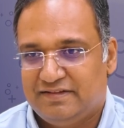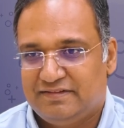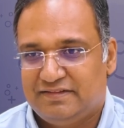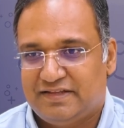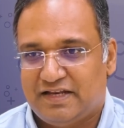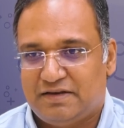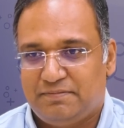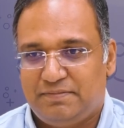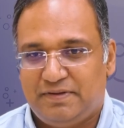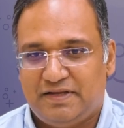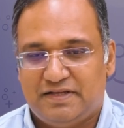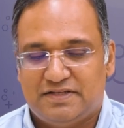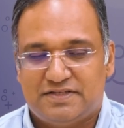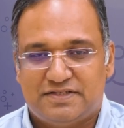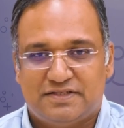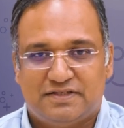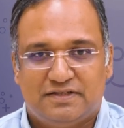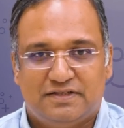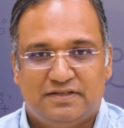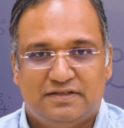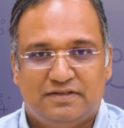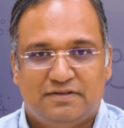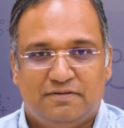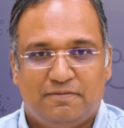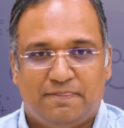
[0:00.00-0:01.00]
That means
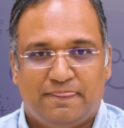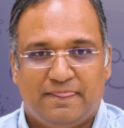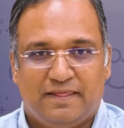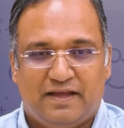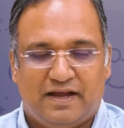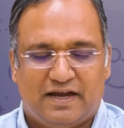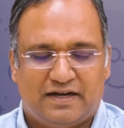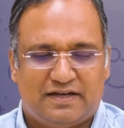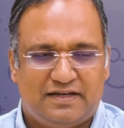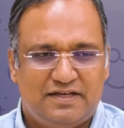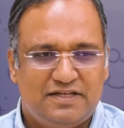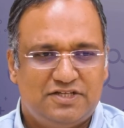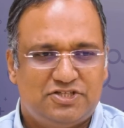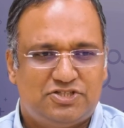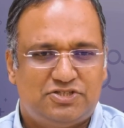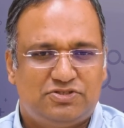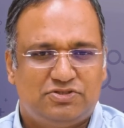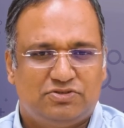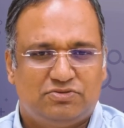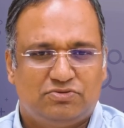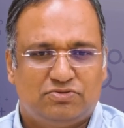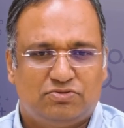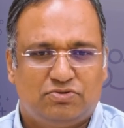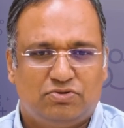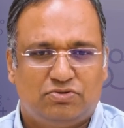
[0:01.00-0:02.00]
at least
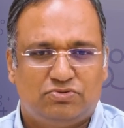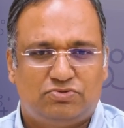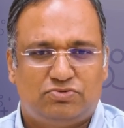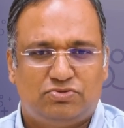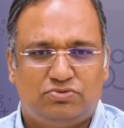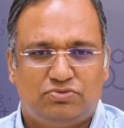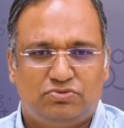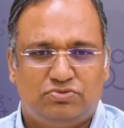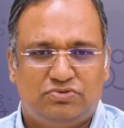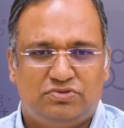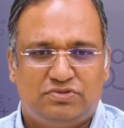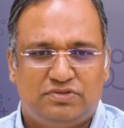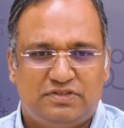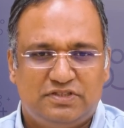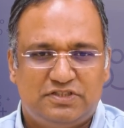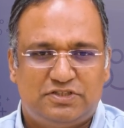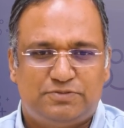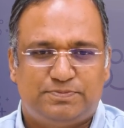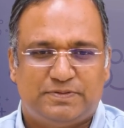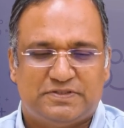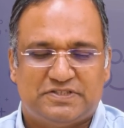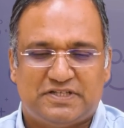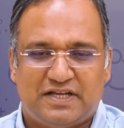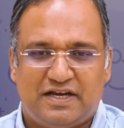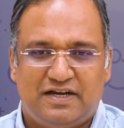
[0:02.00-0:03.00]
go through this
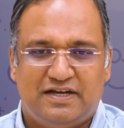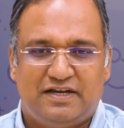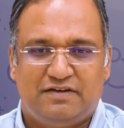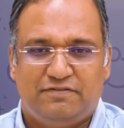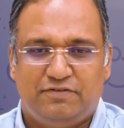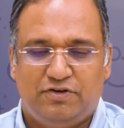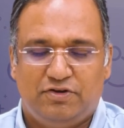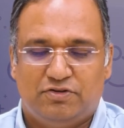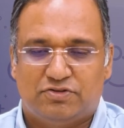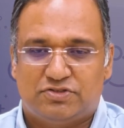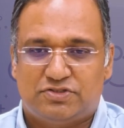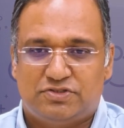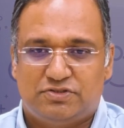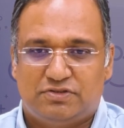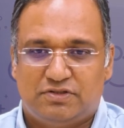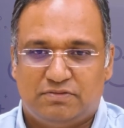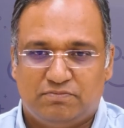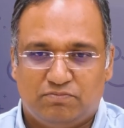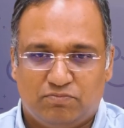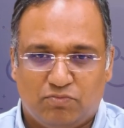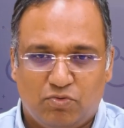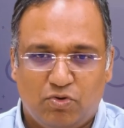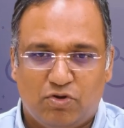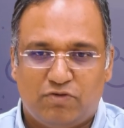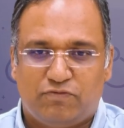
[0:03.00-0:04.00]
specialty videos.
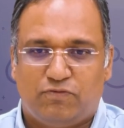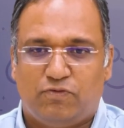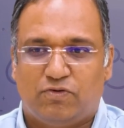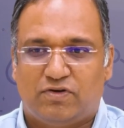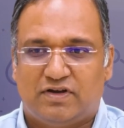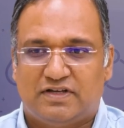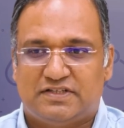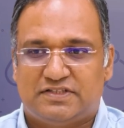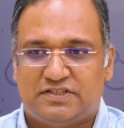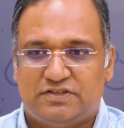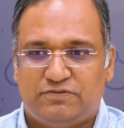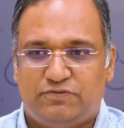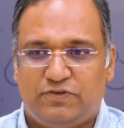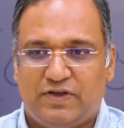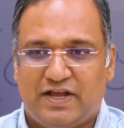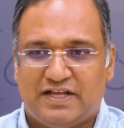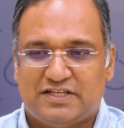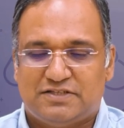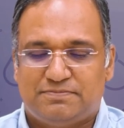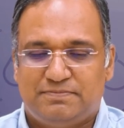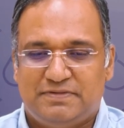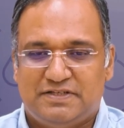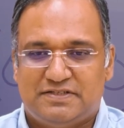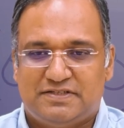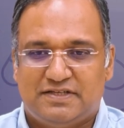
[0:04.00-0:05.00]
More focus, if you
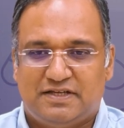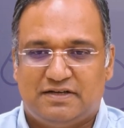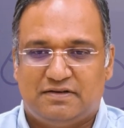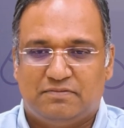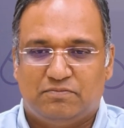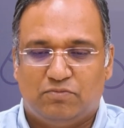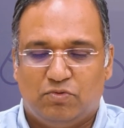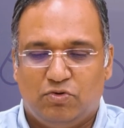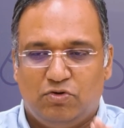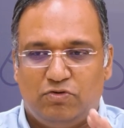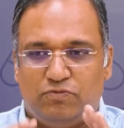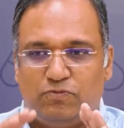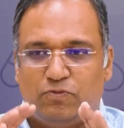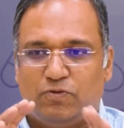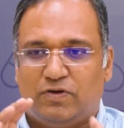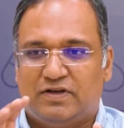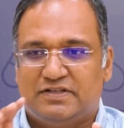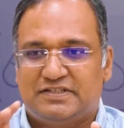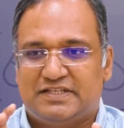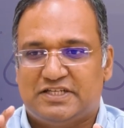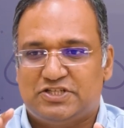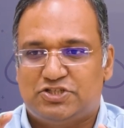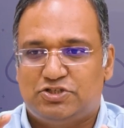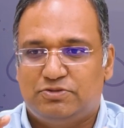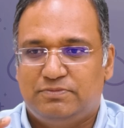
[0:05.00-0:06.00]
ask me, sir, more focus
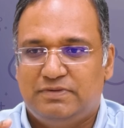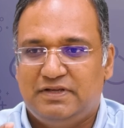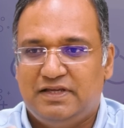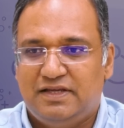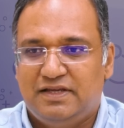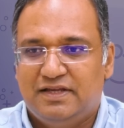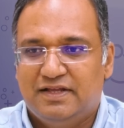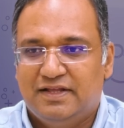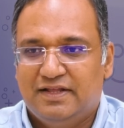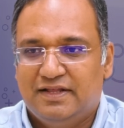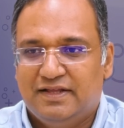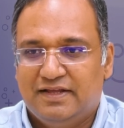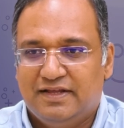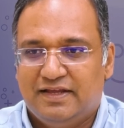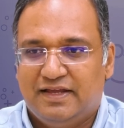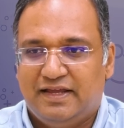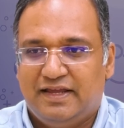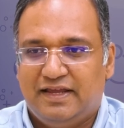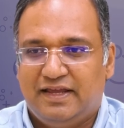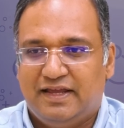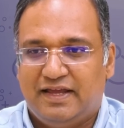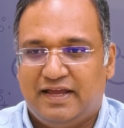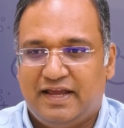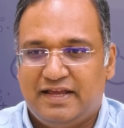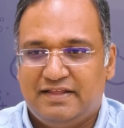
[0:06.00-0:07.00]
has to be
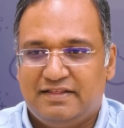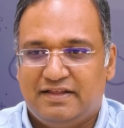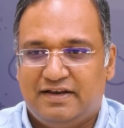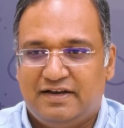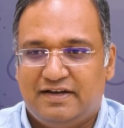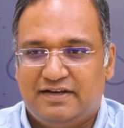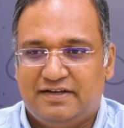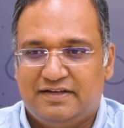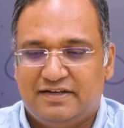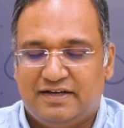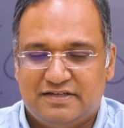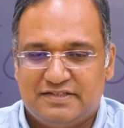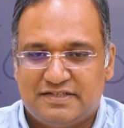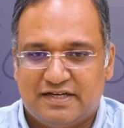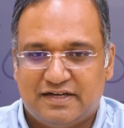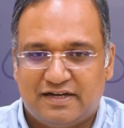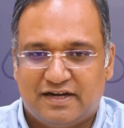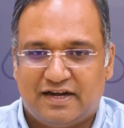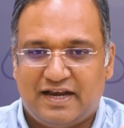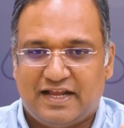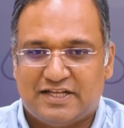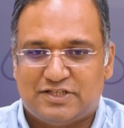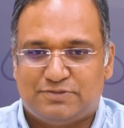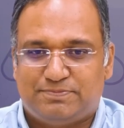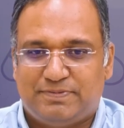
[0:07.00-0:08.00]
either in
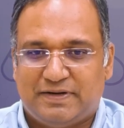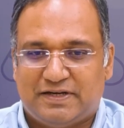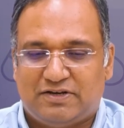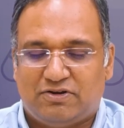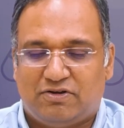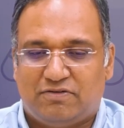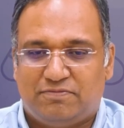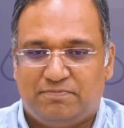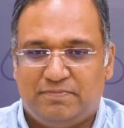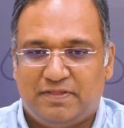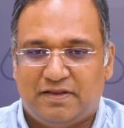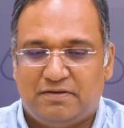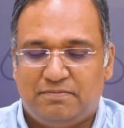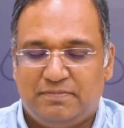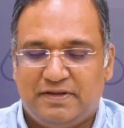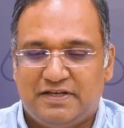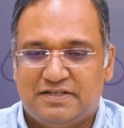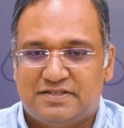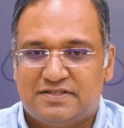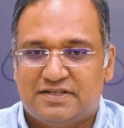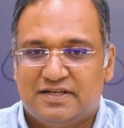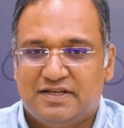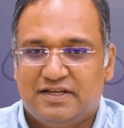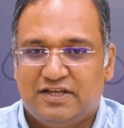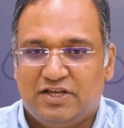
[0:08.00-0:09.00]
general aspect of, that
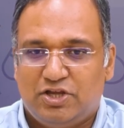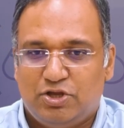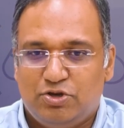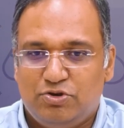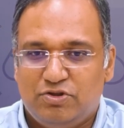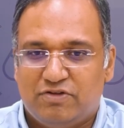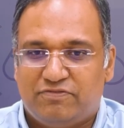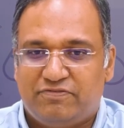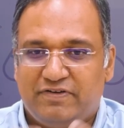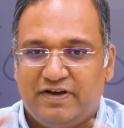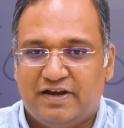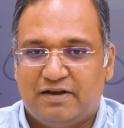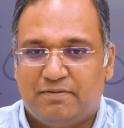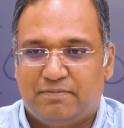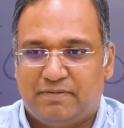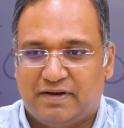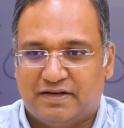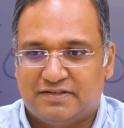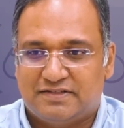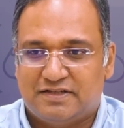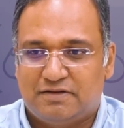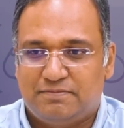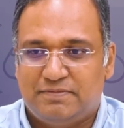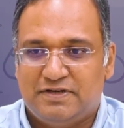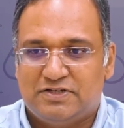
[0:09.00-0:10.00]
means in your feeder
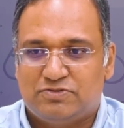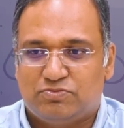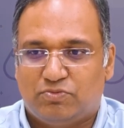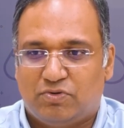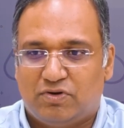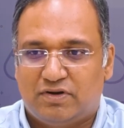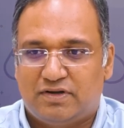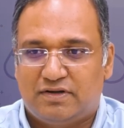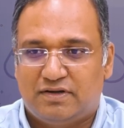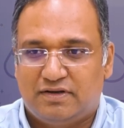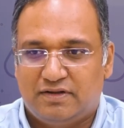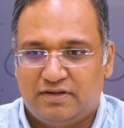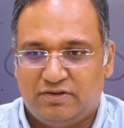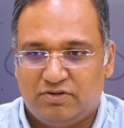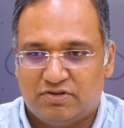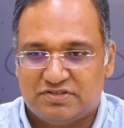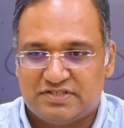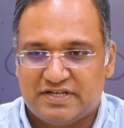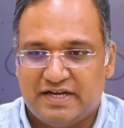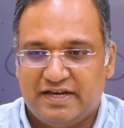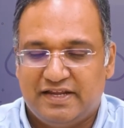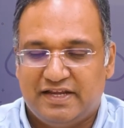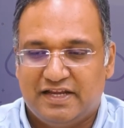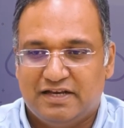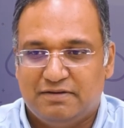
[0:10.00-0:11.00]
branch, that means what you are
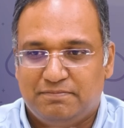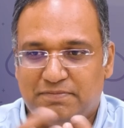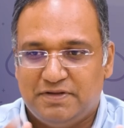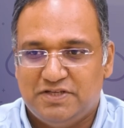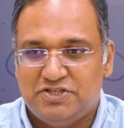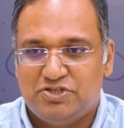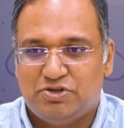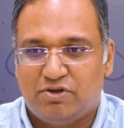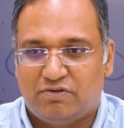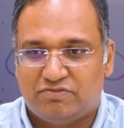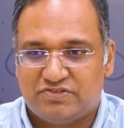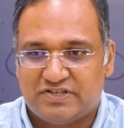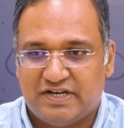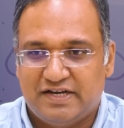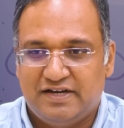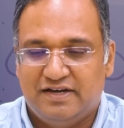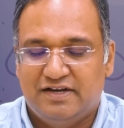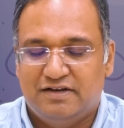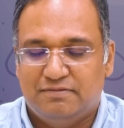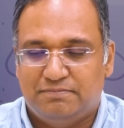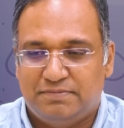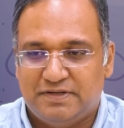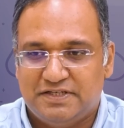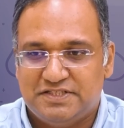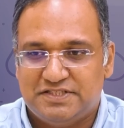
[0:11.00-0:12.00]
studying in PG or studied
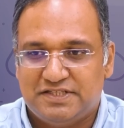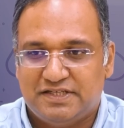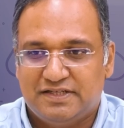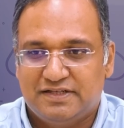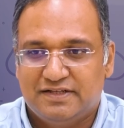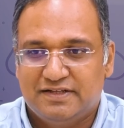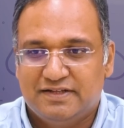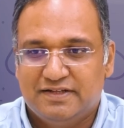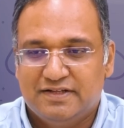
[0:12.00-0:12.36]
in PG.